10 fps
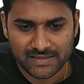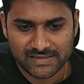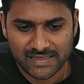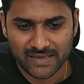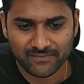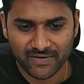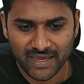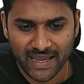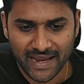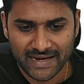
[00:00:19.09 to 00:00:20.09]
Same
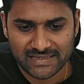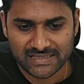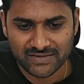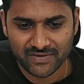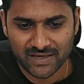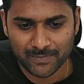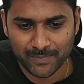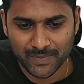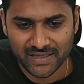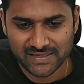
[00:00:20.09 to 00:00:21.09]
way, 8 square
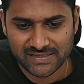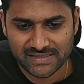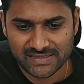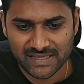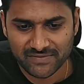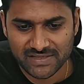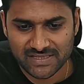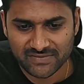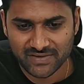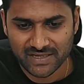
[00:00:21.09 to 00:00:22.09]
plus 7
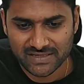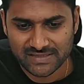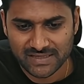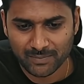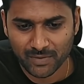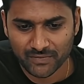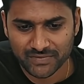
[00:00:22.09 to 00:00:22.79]
square, sum of